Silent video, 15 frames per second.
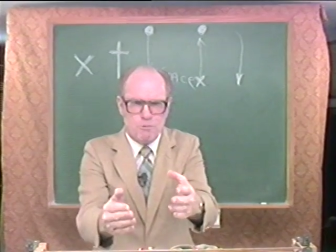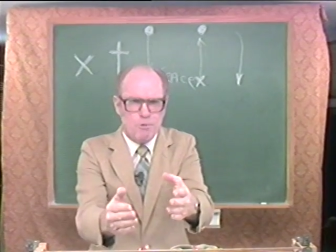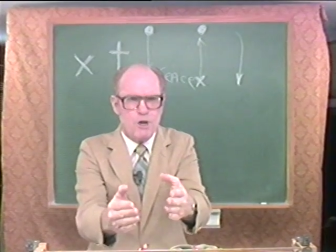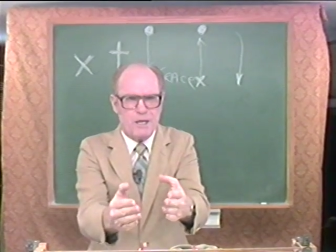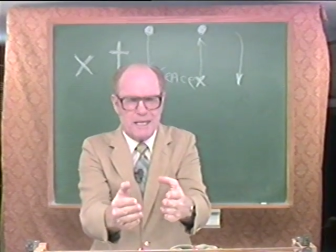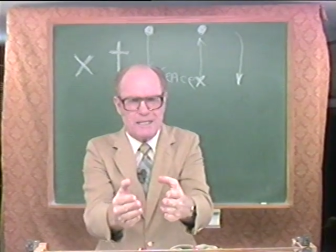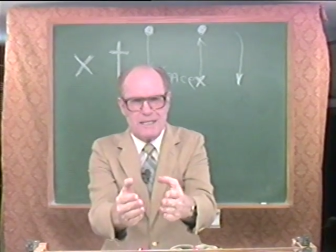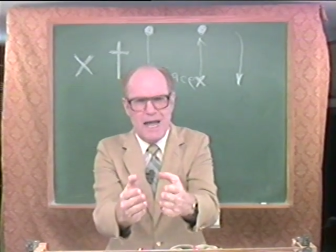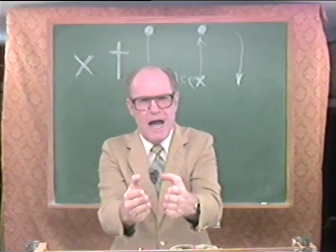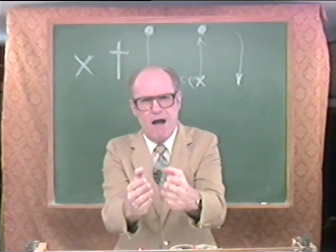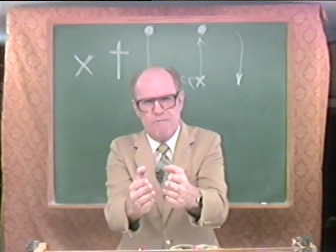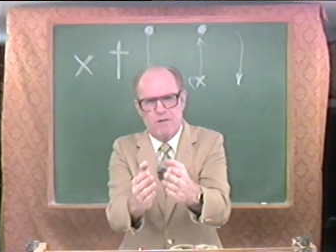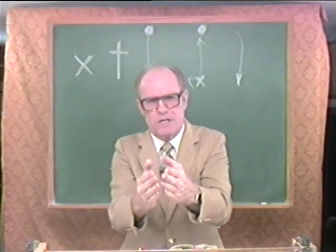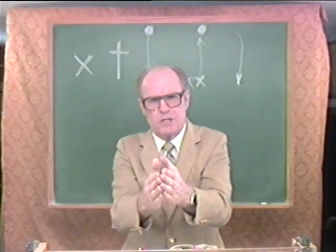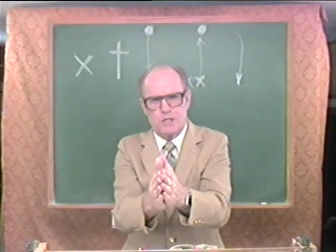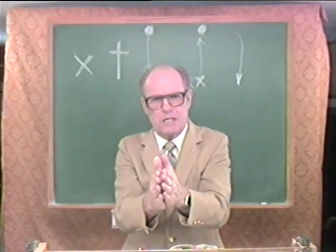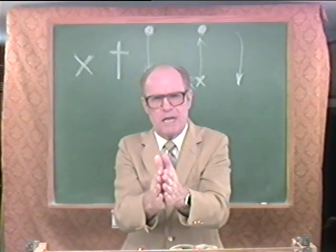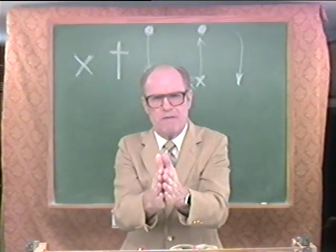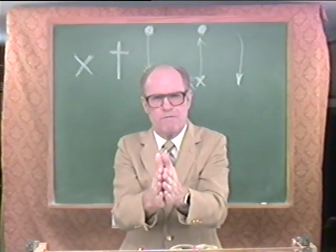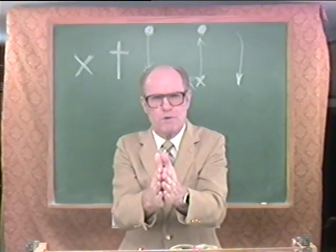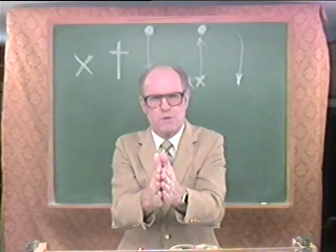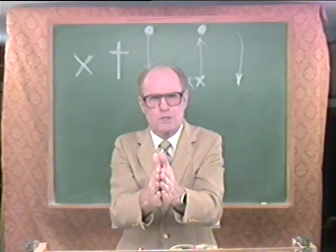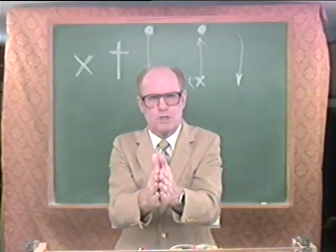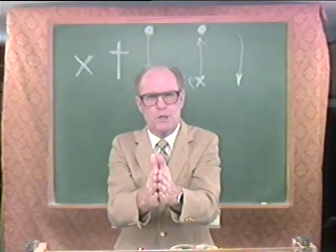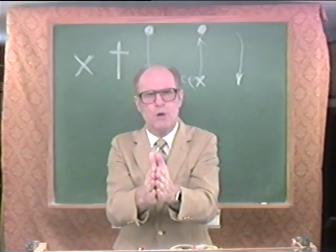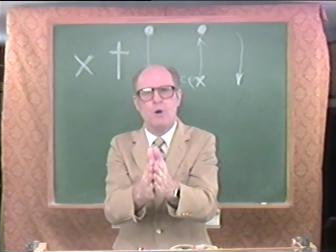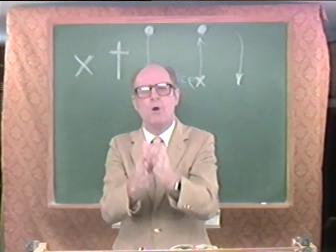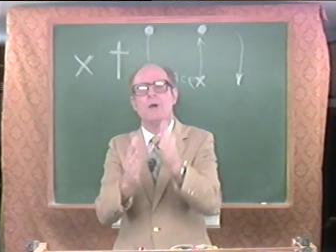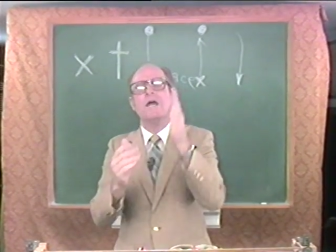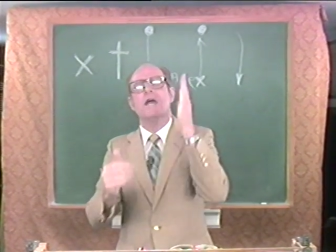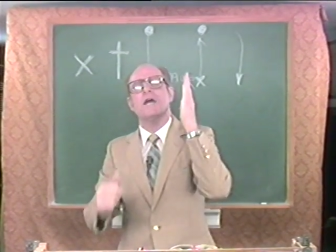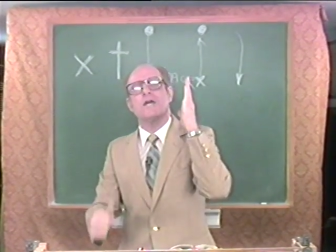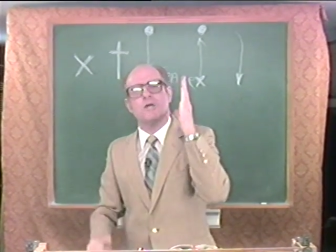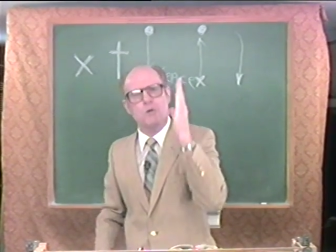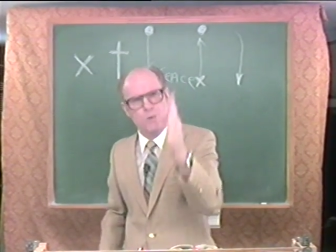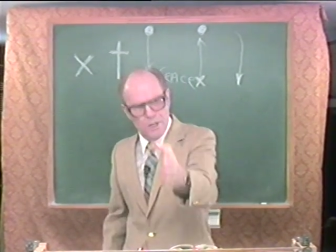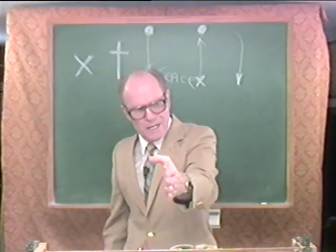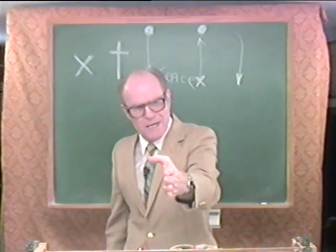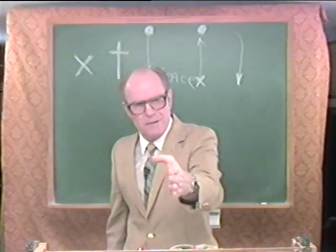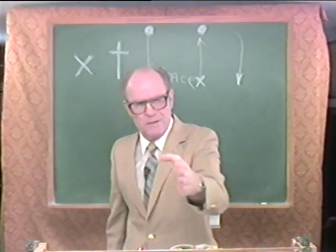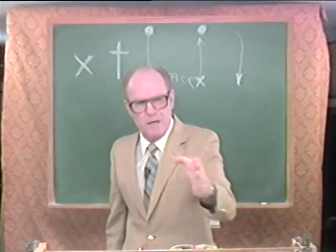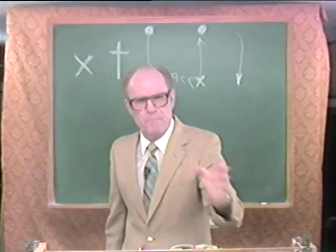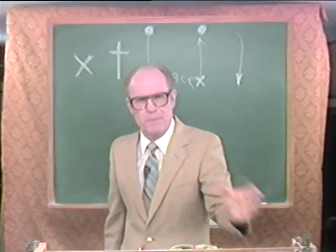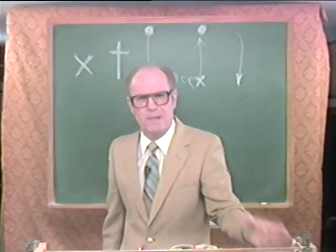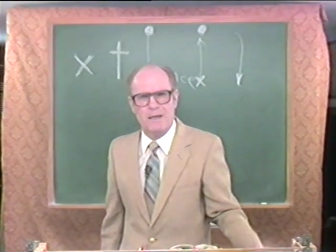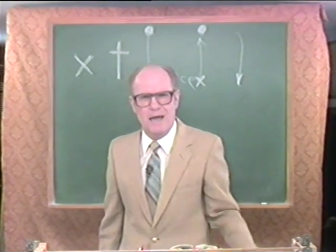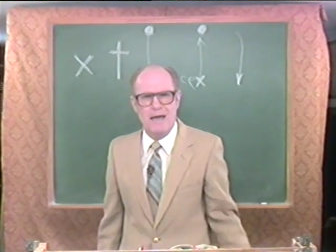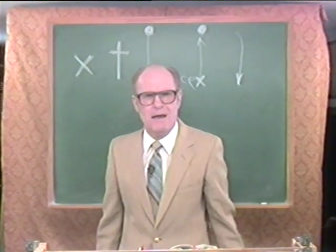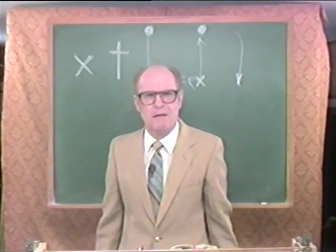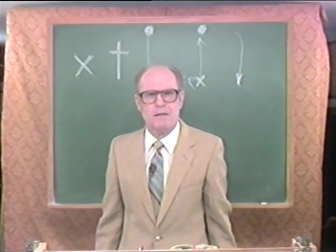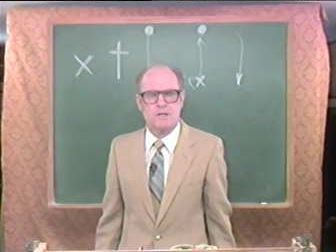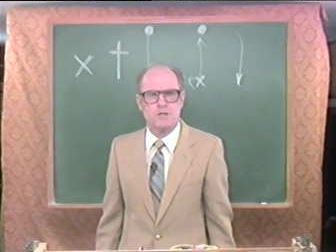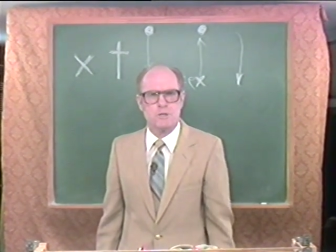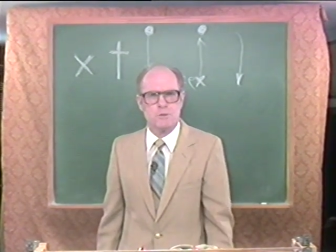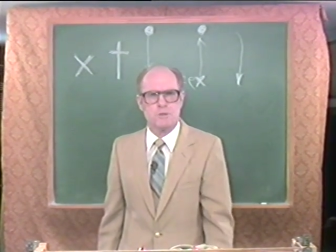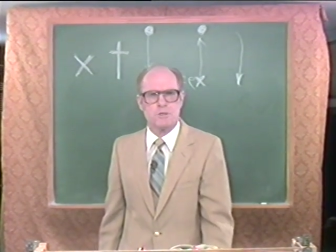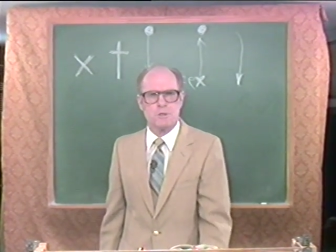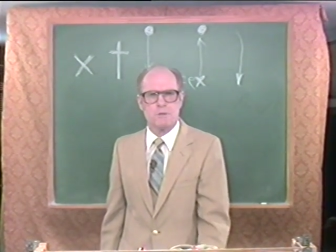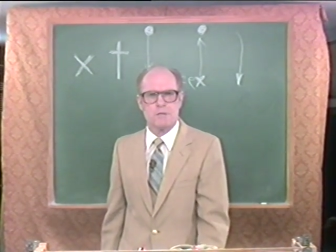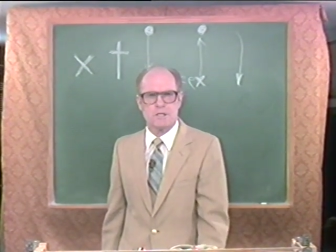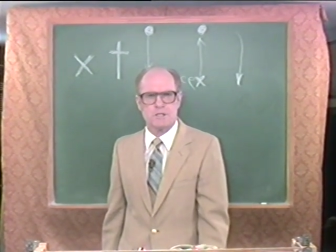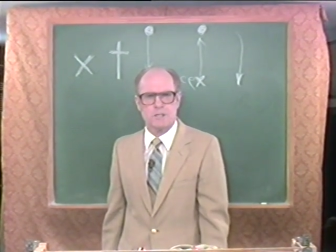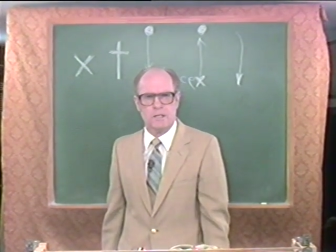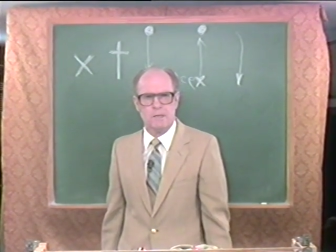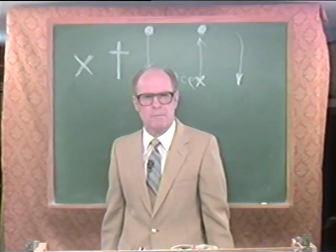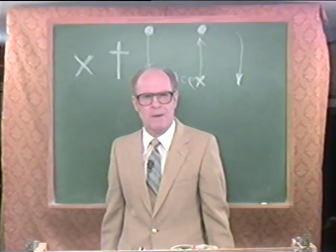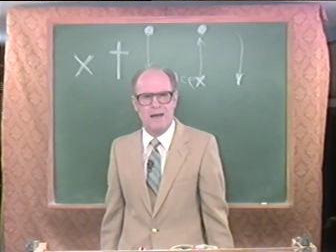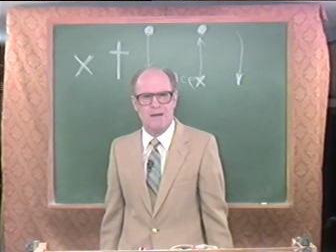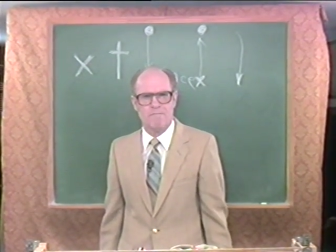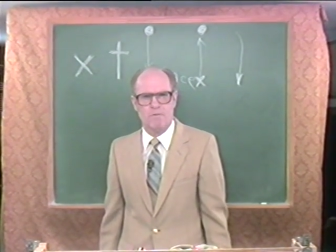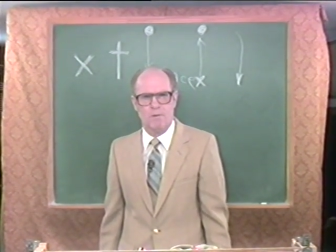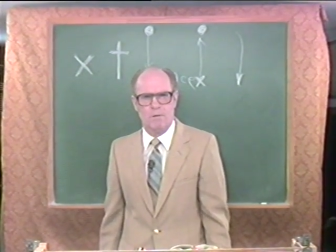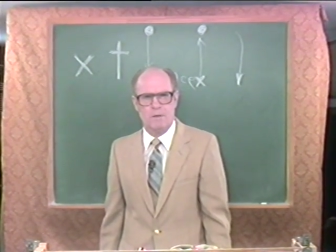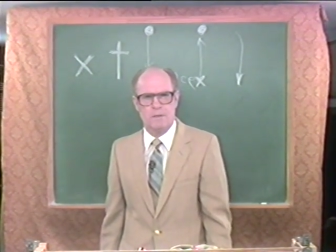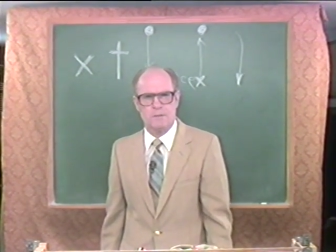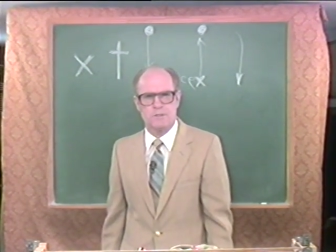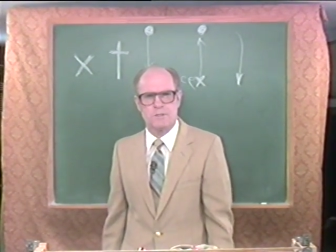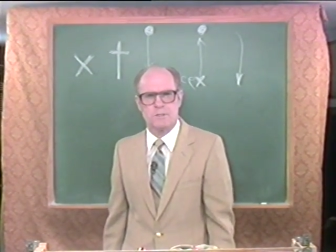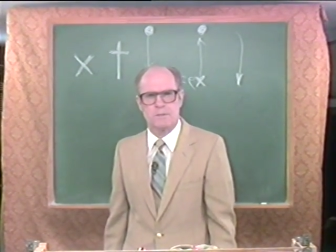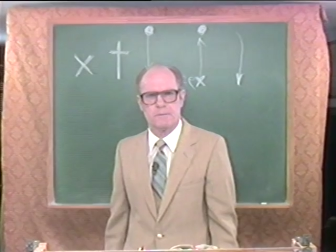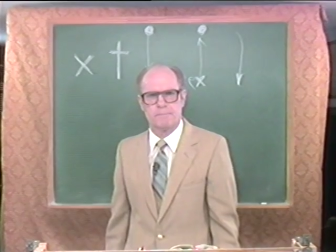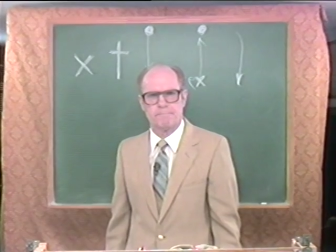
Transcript: work at Calvary to save your soul, you'll end up in hell as sure as you're listening to my voice.